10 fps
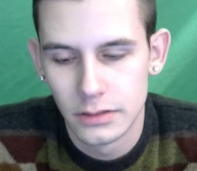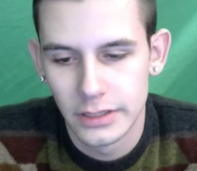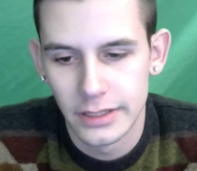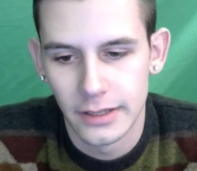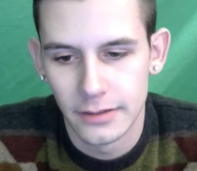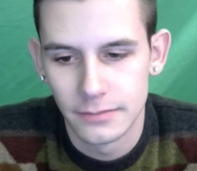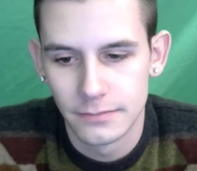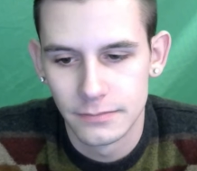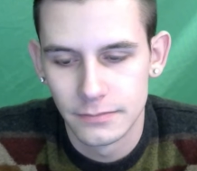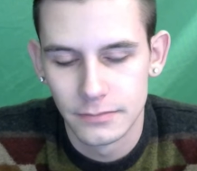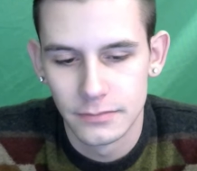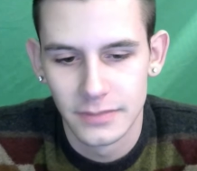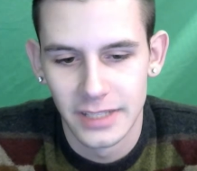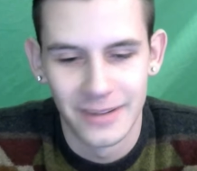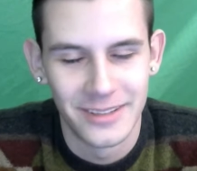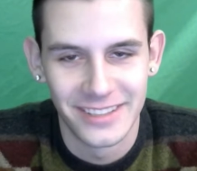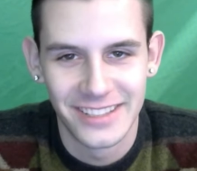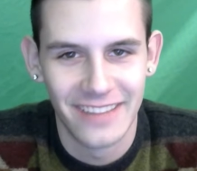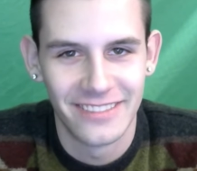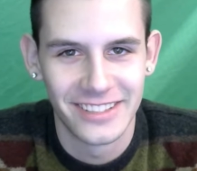Okay. I'm just
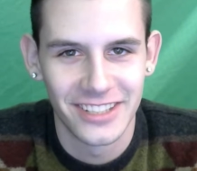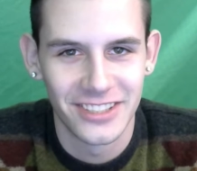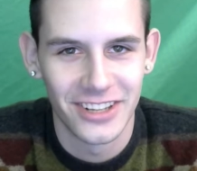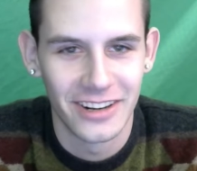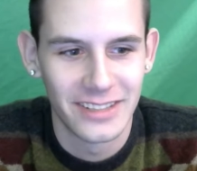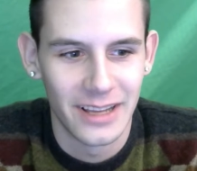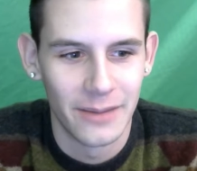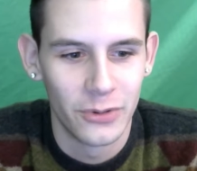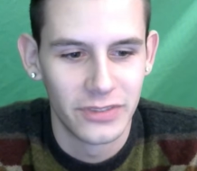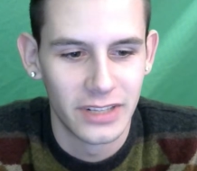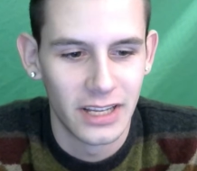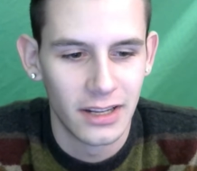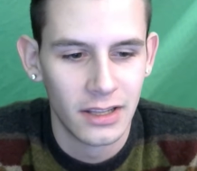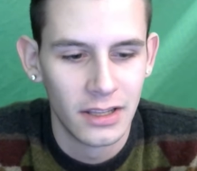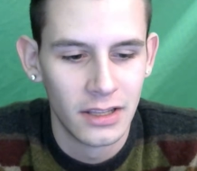having such a hard time moving on.